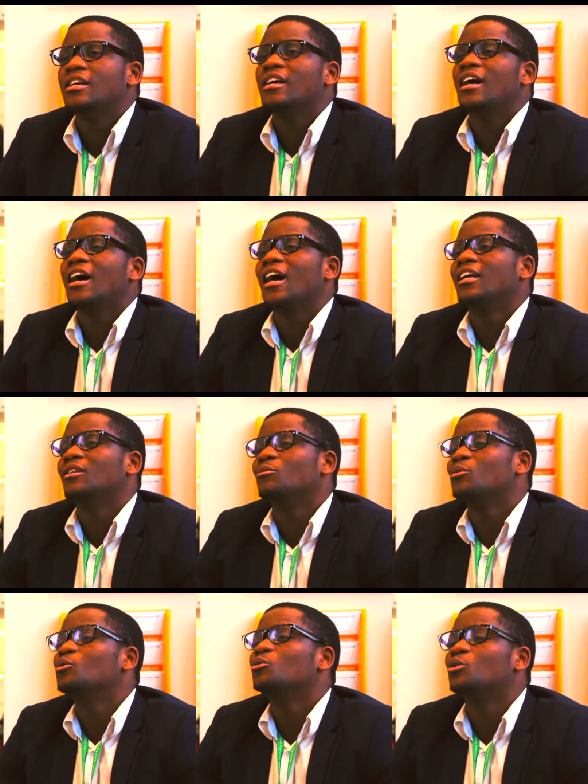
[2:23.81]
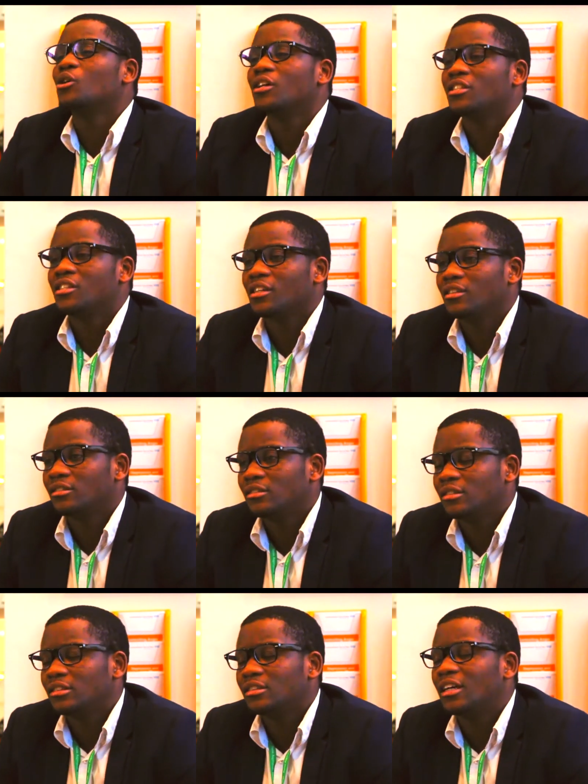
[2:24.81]
and we really try
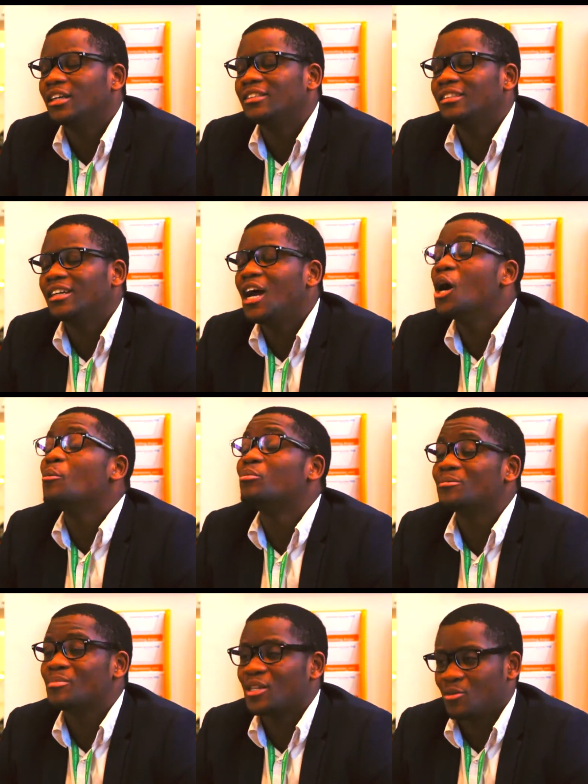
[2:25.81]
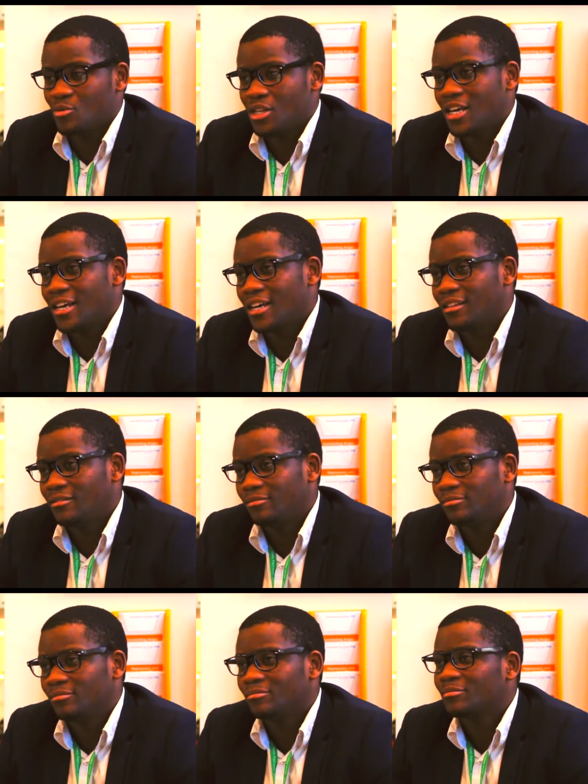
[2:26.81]
to help as best we can
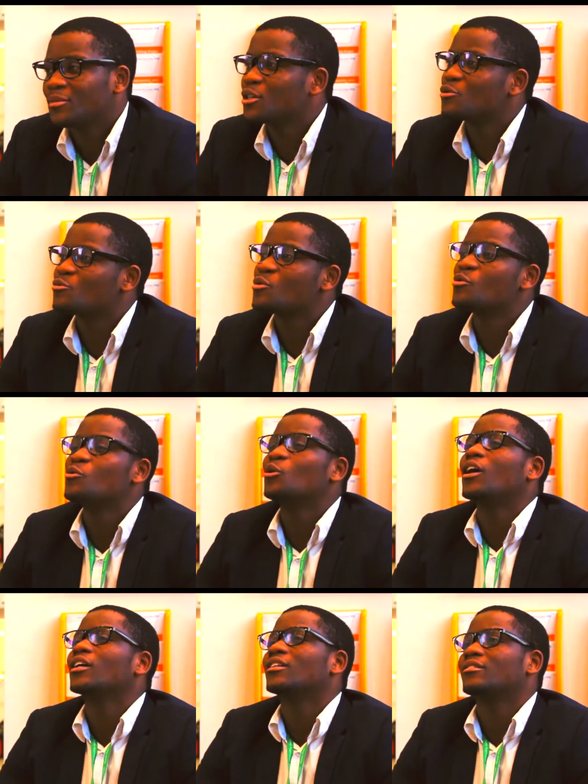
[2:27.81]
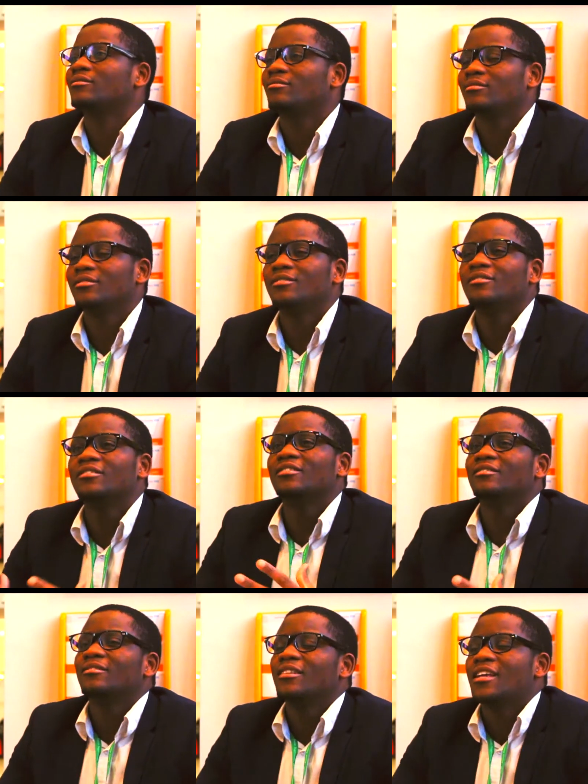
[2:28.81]
as we would
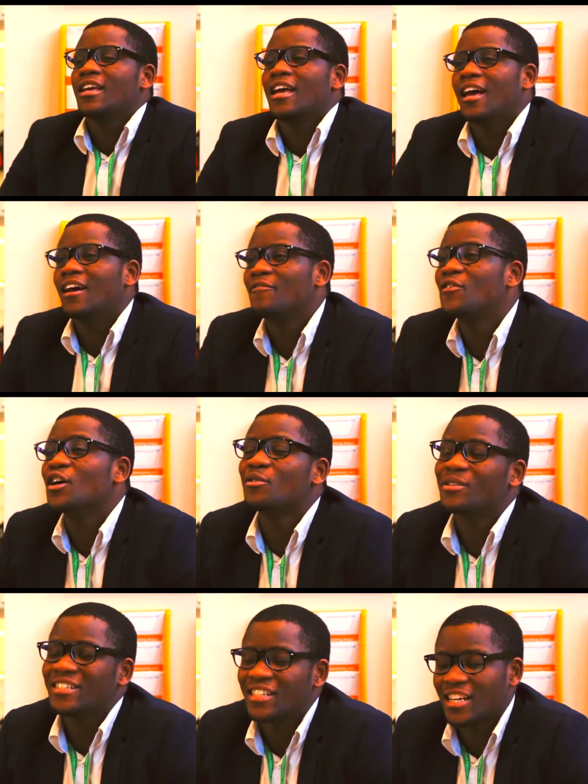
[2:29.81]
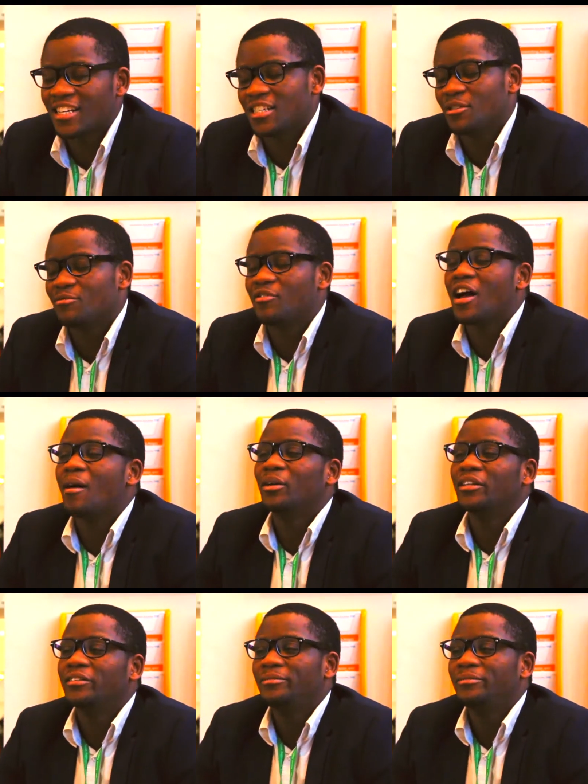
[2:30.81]
like further education value.